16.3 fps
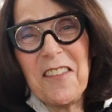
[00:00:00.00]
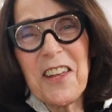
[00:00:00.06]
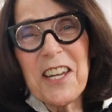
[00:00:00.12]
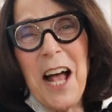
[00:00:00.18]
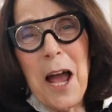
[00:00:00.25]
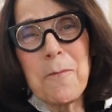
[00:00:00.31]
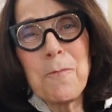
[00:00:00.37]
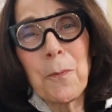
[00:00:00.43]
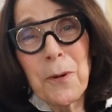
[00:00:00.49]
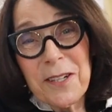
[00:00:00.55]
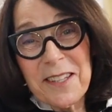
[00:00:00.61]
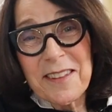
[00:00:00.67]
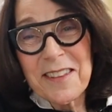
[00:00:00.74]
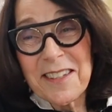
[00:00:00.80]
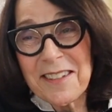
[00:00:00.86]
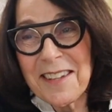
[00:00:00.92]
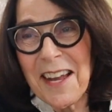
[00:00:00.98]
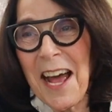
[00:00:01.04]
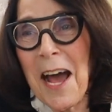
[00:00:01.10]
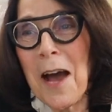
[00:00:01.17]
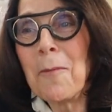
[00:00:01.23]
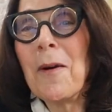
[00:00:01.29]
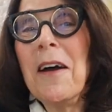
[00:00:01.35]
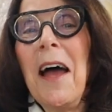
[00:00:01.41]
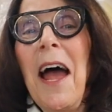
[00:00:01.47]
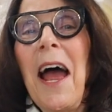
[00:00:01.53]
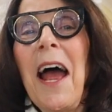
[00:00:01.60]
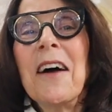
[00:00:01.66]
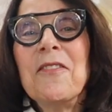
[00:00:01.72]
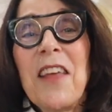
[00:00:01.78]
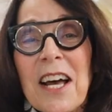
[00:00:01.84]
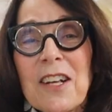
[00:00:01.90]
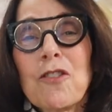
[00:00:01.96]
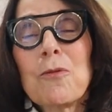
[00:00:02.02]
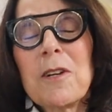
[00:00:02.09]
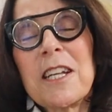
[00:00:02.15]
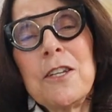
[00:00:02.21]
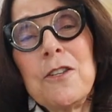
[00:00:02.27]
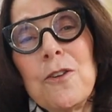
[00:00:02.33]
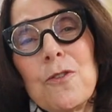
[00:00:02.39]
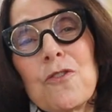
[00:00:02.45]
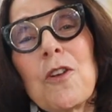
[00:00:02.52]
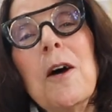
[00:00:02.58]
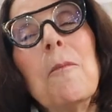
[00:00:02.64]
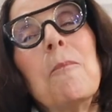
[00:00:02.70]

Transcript: that I put at the top, and that's what I used.